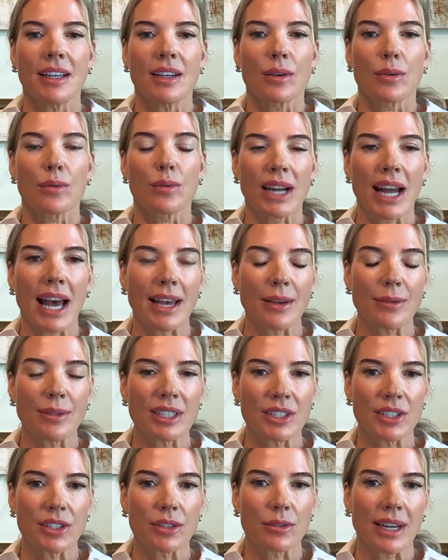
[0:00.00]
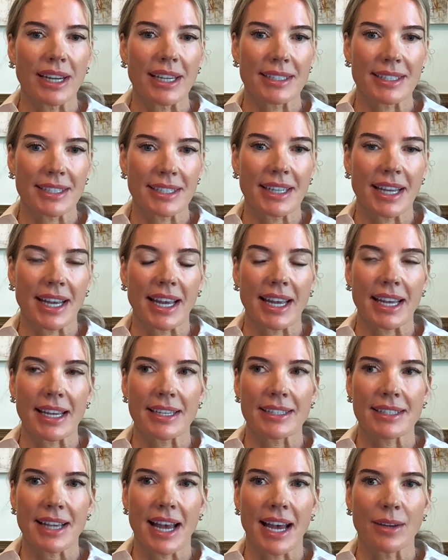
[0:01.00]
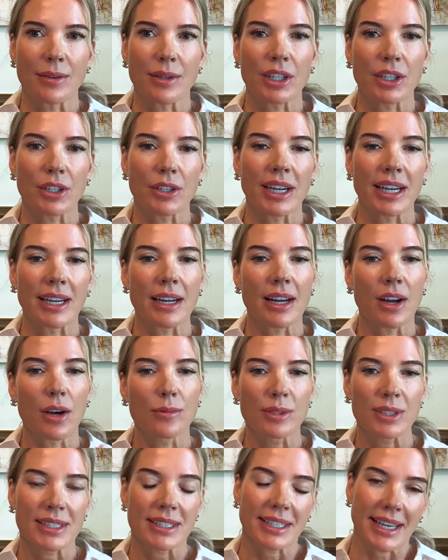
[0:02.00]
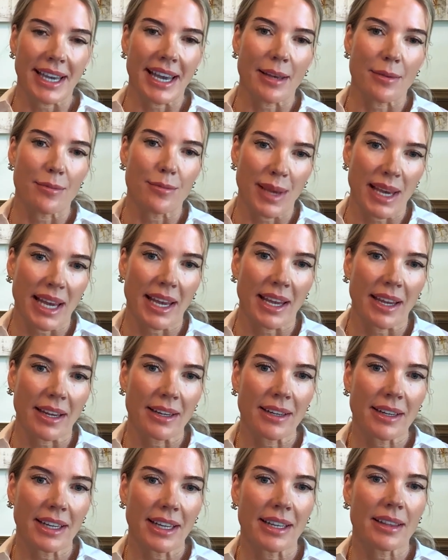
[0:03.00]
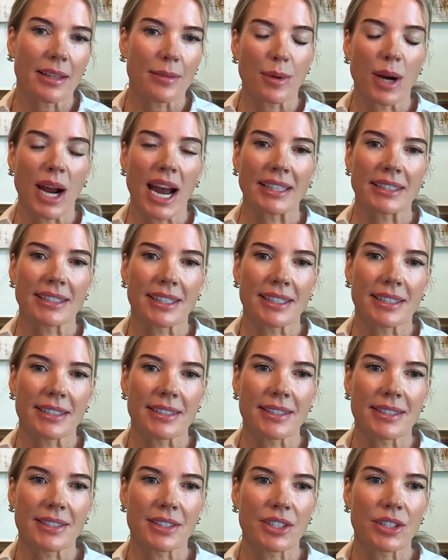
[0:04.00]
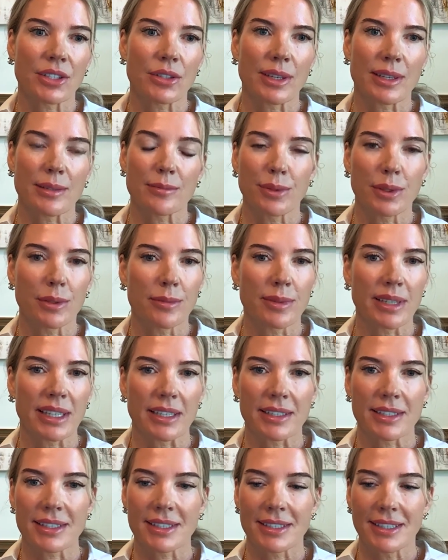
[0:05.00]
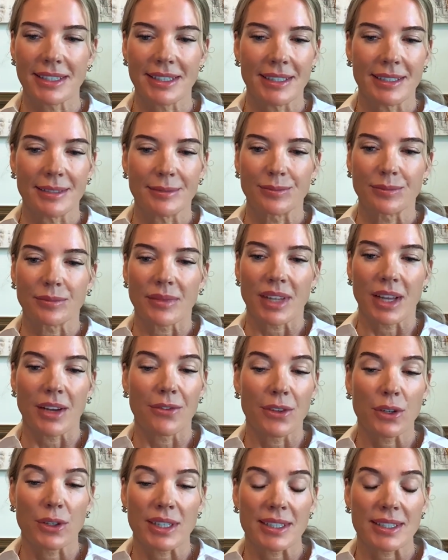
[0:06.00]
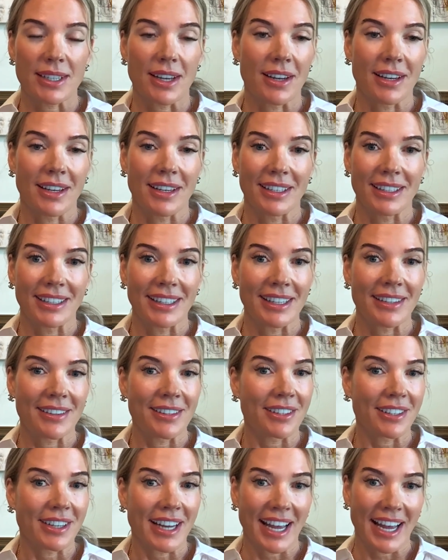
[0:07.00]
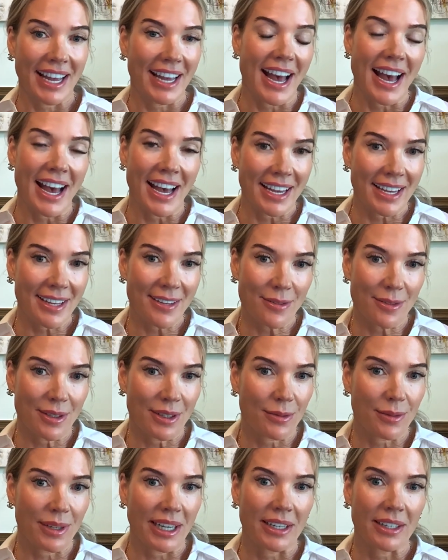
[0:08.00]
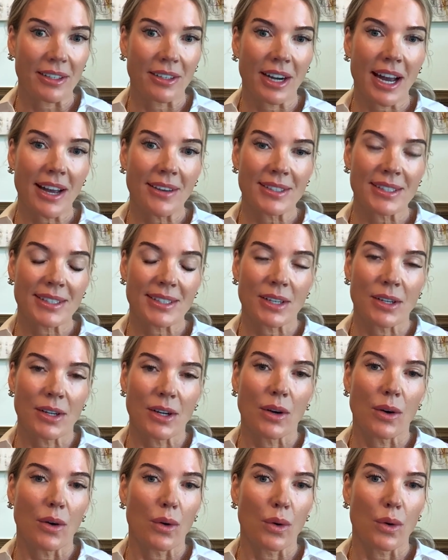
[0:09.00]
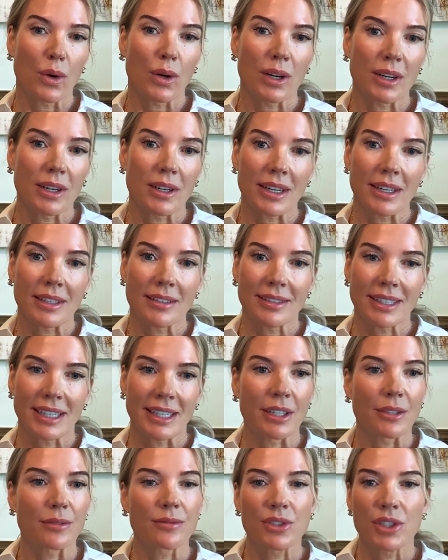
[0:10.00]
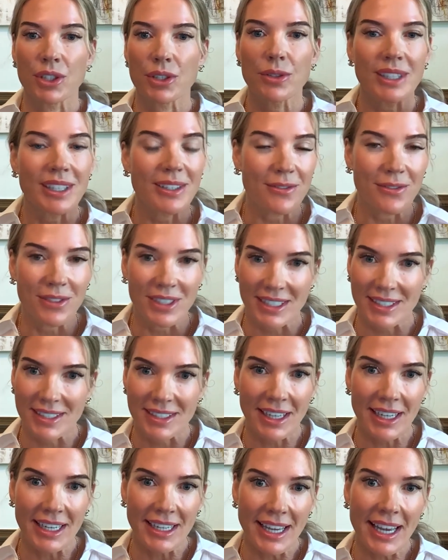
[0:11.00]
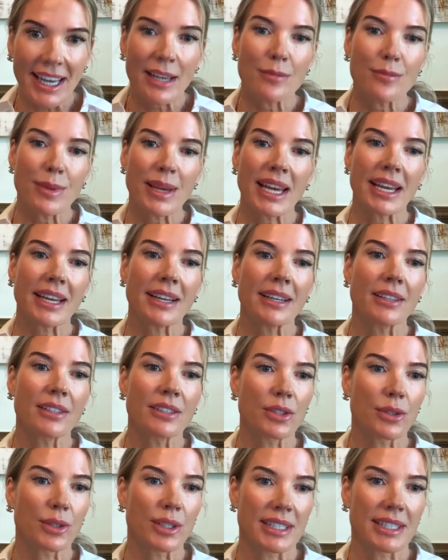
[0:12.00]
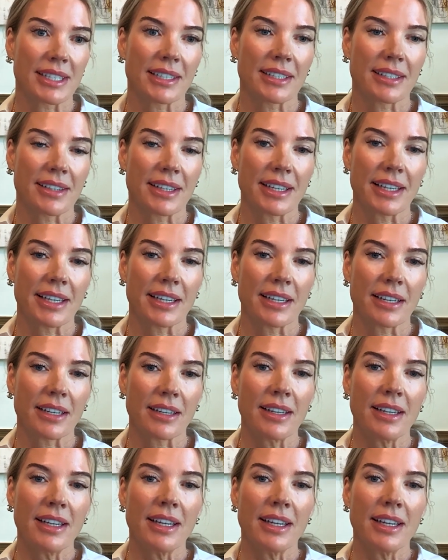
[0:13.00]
what I would do right today is I would create almost a campaign in the practice to implement a focus on either AI with radiographs or, do an Invisalign campaign towards the end of the year.